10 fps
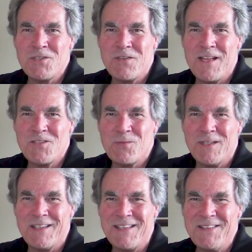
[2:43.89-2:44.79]
So that's
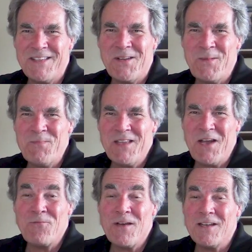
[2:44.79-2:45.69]
really, you know,
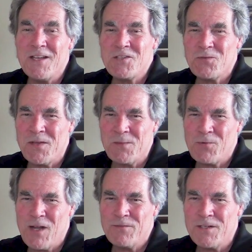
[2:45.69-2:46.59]
a fun history and
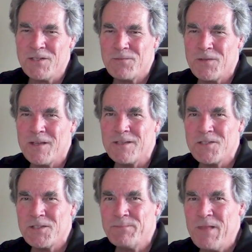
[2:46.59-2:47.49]
provenance for
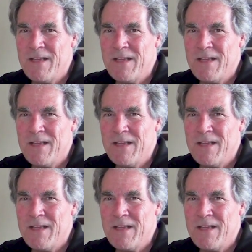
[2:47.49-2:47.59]
this.